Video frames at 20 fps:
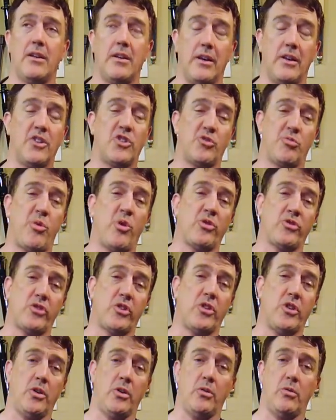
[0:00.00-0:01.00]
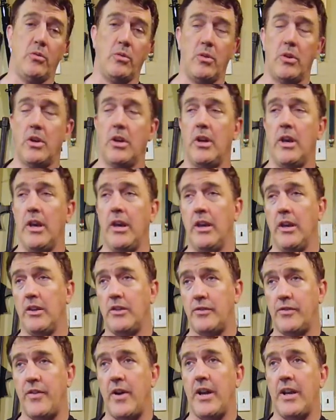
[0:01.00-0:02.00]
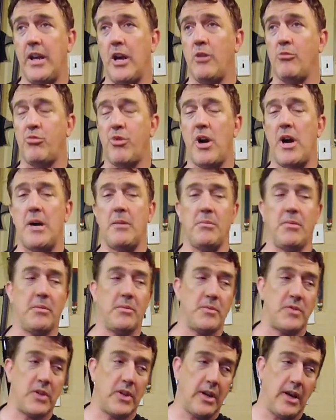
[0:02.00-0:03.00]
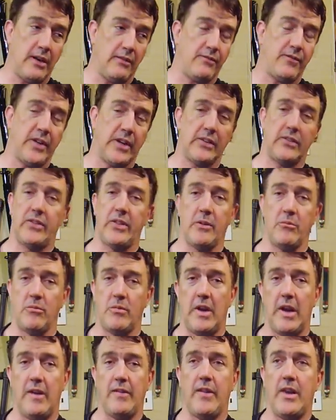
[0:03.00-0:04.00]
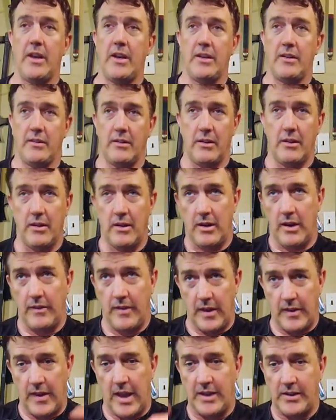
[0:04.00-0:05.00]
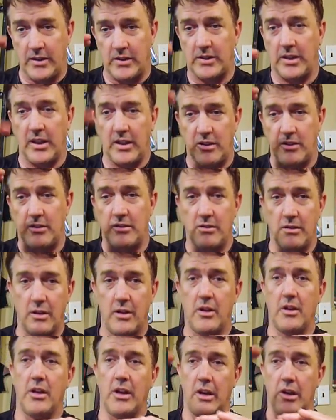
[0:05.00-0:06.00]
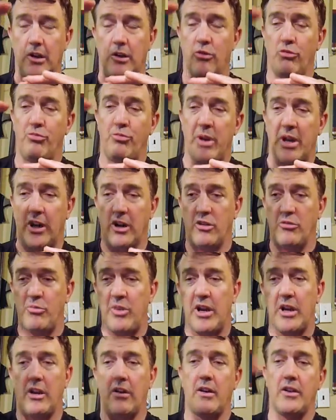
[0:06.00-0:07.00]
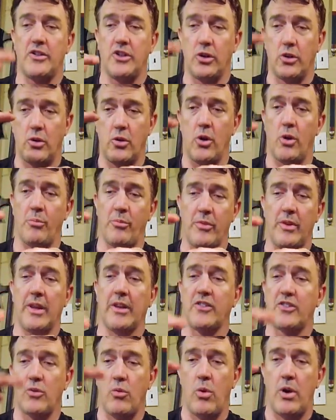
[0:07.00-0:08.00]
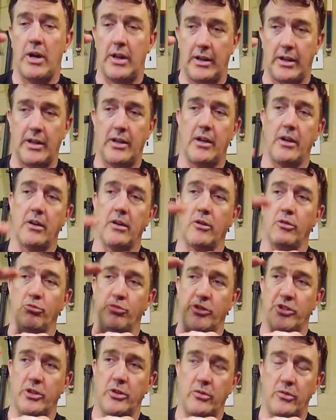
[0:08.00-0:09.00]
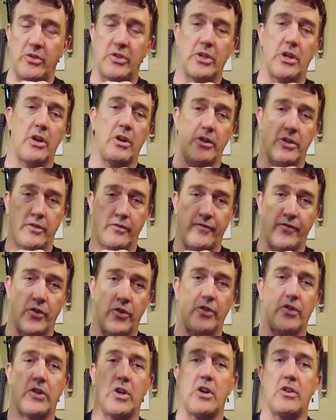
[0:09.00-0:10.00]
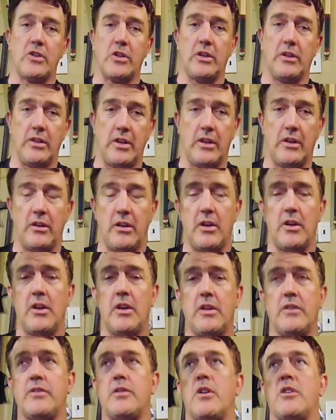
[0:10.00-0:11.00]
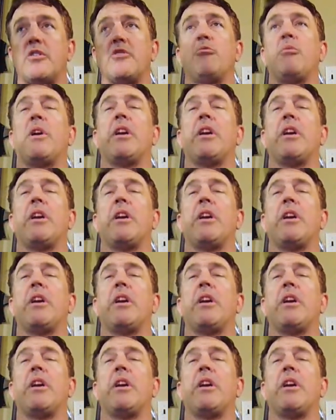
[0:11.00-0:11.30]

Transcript: is supposed to do, is find out problems and fix them. And then that just gets, you know, bigger and bigger as you go up, like squad leader and platoon sergeant, first sergeant, and then sergeant